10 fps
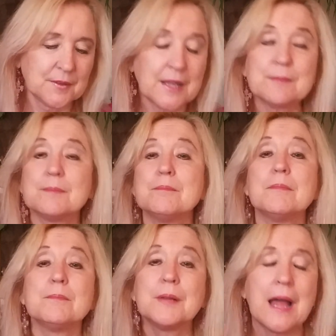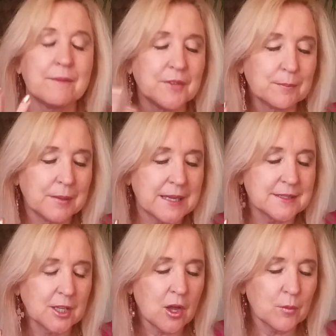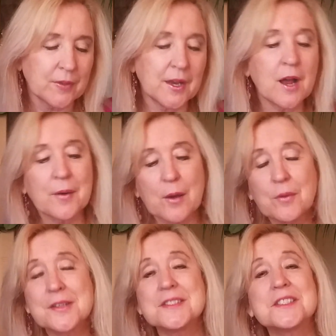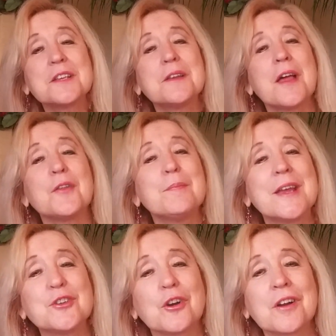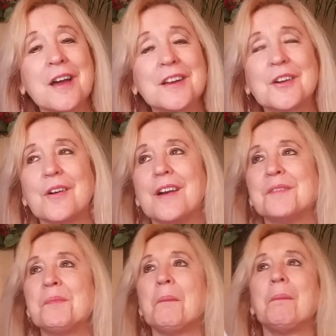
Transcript: that I feel plays along with it. Okay, well, this is another Major Arcana card.